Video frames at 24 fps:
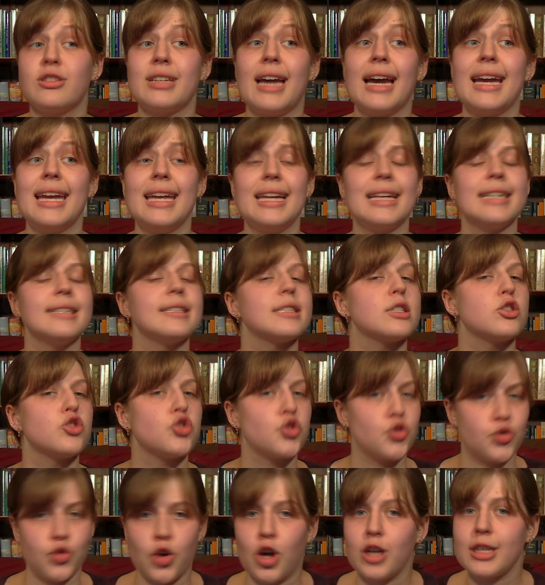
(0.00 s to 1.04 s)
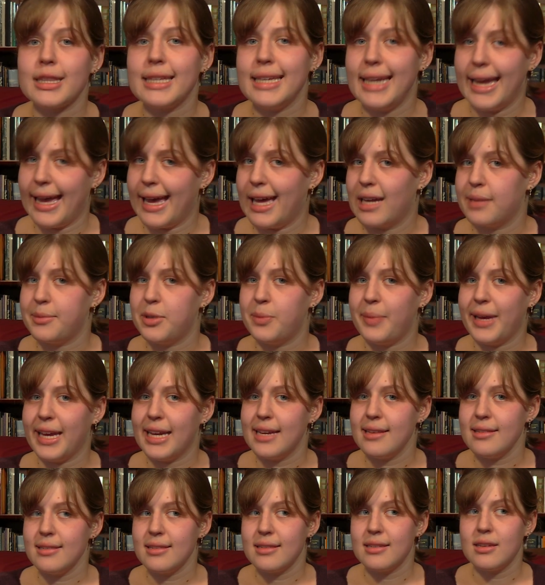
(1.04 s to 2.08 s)
diet is strongly
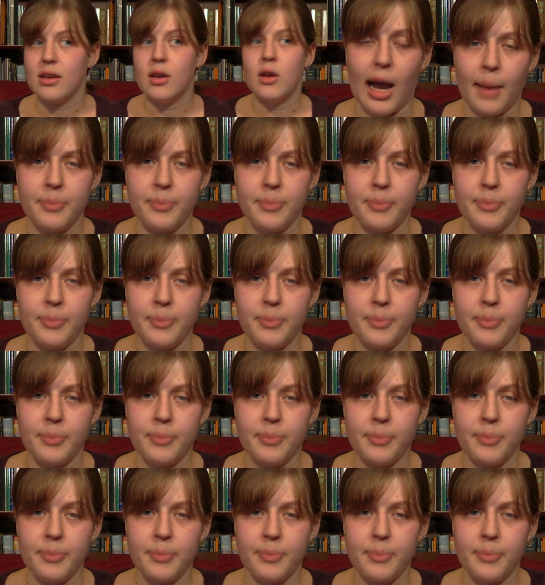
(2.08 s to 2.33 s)
animal-based,